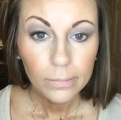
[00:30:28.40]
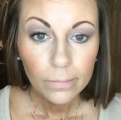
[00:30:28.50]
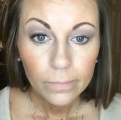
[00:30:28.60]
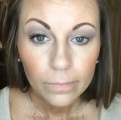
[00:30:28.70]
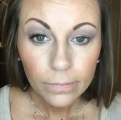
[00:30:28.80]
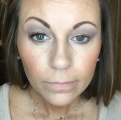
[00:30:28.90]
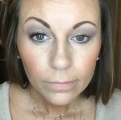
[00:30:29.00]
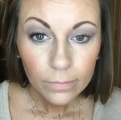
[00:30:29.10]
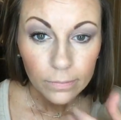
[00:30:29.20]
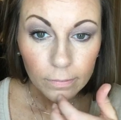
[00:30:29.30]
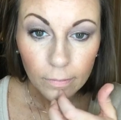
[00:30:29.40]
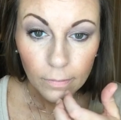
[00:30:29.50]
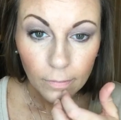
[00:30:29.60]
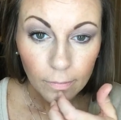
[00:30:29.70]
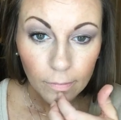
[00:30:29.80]

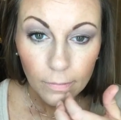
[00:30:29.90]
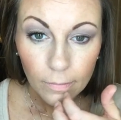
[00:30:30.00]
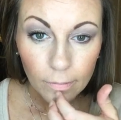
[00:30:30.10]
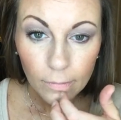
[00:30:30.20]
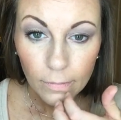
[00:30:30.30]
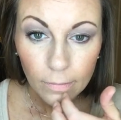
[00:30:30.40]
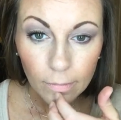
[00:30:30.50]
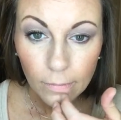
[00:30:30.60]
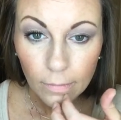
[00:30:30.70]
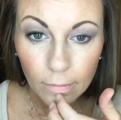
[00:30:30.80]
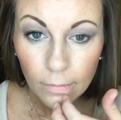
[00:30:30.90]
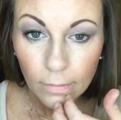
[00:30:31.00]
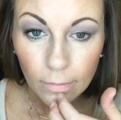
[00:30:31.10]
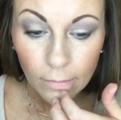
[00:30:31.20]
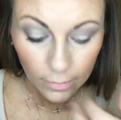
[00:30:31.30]
(no one is talking)